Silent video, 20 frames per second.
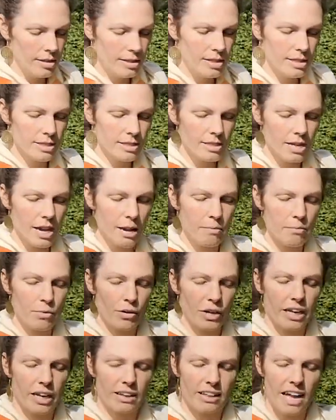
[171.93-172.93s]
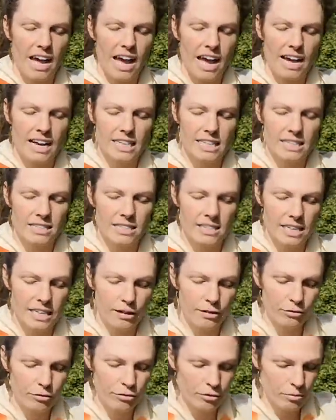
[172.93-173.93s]
This time bringing the hands
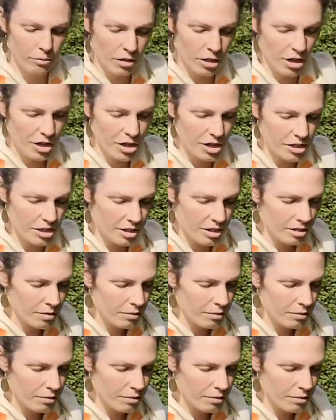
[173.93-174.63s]
in from the earth